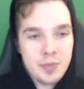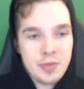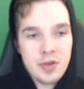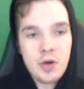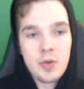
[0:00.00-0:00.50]

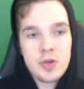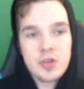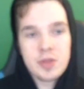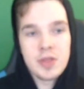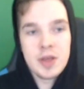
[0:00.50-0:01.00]
So what
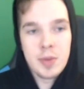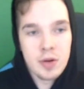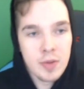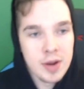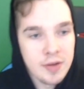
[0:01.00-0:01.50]
you can think
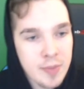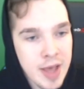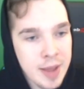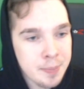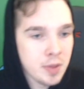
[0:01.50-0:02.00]
about it right off the
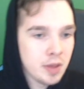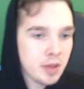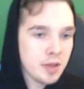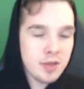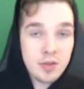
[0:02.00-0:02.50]
bat,
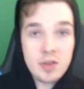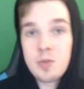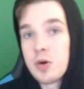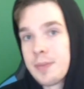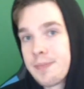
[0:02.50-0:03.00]
Stones of
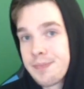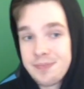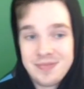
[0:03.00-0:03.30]
Support.